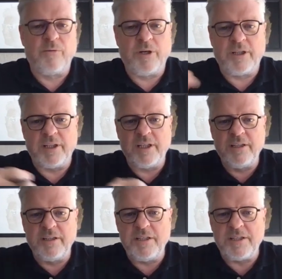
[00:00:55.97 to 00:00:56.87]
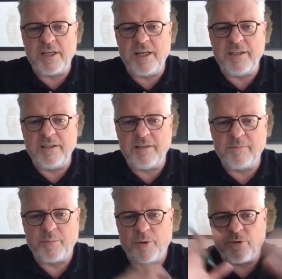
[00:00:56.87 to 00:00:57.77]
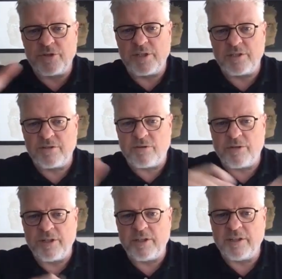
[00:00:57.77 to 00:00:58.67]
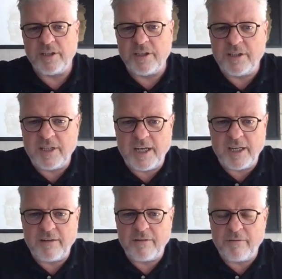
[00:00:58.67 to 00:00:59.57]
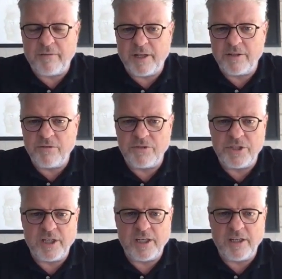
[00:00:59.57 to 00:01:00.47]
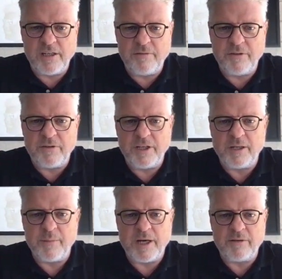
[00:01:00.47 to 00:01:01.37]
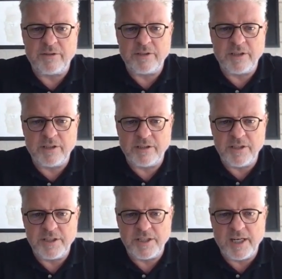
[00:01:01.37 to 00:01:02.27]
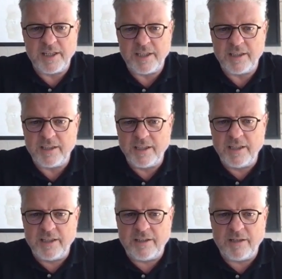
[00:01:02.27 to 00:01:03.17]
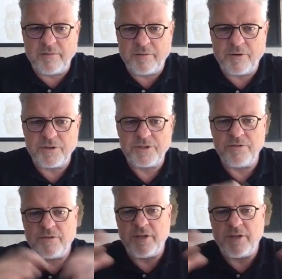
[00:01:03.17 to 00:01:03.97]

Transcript: Well, in the design process or in the entire value chain, if you think about designing, then first